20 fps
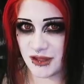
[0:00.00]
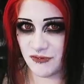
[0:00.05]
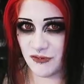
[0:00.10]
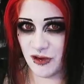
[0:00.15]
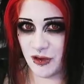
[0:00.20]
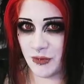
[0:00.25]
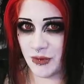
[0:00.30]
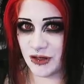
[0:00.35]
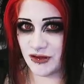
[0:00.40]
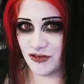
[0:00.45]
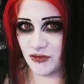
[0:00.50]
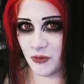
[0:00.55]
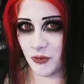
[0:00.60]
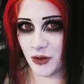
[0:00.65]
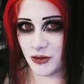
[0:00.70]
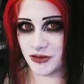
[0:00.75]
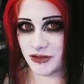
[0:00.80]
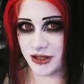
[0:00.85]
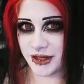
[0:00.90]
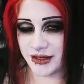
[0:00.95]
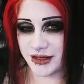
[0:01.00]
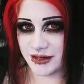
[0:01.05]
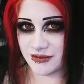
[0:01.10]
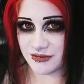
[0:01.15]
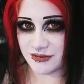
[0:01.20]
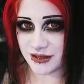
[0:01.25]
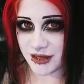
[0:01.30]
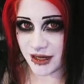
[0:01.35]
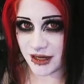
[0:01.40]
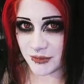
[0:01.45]
you very much for watching and
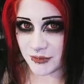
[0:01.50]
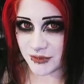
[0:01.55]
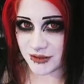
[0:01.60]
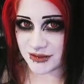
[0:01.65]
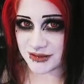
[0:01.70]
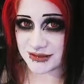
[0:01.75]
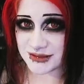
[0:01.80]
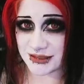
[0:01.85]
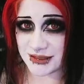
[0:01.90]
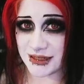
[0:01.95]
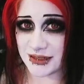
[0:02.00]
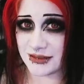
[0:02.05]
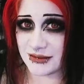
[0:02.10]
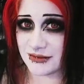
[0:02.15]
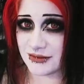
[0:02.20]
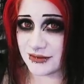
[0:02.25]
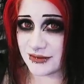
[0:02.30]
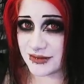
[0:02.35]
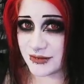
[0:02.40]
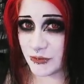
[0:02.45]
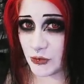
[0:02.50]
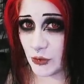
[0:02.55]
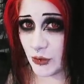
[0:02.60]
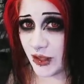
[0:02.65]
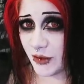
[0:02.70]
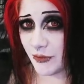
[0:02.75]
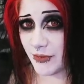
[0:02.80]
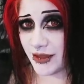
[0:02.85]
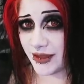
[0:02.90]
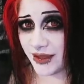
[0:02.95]
entertaining my silly little
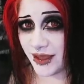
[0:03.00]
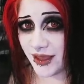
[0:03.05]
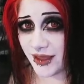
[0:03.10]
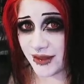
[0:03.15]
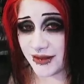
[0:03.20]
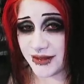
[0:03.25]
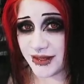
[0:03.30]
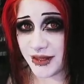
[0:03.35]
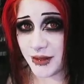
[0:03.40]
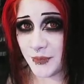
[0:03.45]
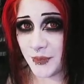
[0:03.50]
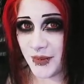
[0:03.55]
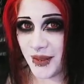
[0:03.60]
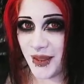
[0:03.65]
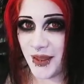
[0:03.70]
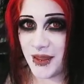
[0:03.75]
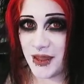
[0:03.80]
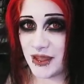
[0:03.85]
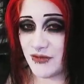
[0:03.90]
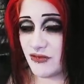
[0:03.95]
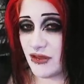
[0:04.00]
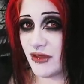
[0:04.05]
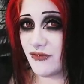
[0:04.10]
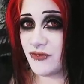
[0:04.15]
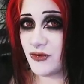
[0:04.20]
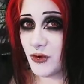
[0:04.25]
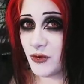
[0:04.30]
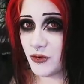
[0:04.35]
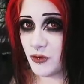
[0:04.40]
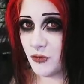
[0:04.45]
spooky baking idea. If you
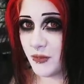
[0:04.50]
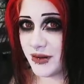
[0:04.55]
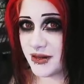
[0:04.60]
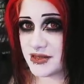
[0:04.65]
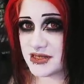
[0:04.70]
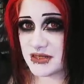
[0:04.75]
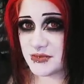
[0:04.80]
have not already